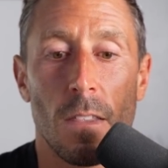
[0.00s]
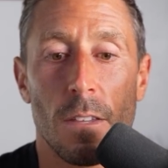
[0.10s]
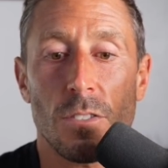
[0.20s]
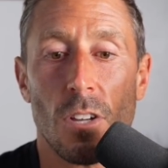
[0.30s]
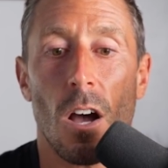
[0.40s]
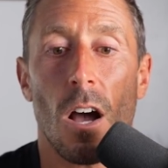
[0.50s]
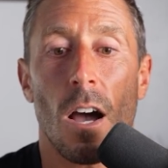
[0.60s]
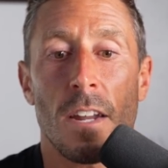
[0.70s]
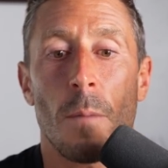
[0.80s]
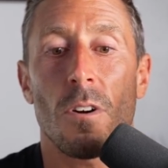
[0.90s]
There's
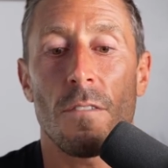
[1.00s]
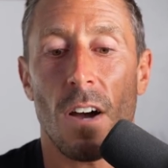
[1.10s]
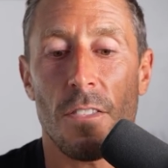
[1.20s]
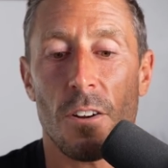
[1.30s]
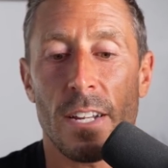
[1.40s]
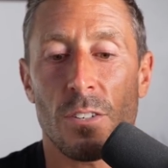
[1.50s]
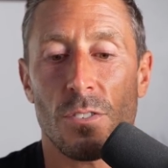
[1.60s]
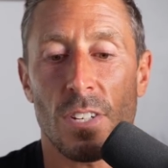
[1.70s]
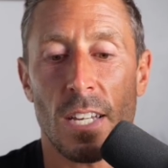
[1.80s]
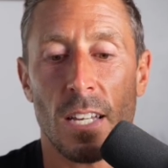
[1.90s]
a number of other
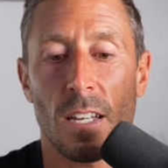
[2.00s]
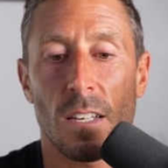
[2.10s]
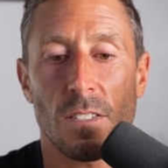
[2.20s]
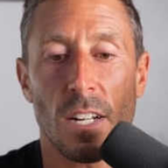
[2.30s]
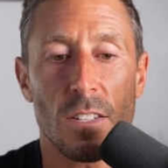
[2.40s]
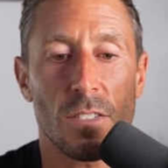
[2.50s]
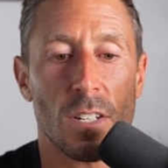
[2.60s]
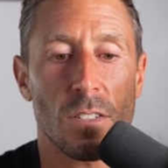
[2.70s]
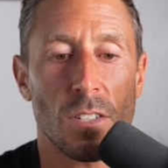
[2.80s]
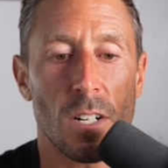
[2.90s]
interesting studies to
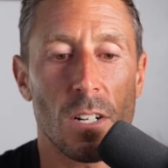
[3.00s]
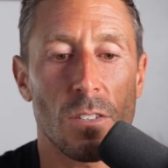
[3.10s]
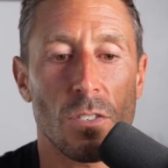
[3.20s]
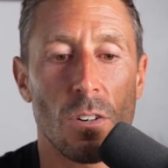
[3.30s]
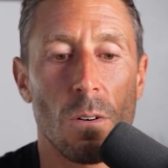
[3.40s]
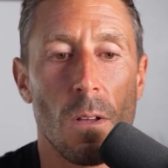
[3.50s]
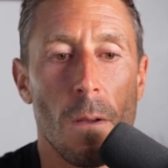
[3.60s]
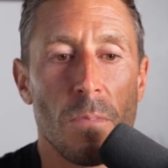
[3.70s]
consider. So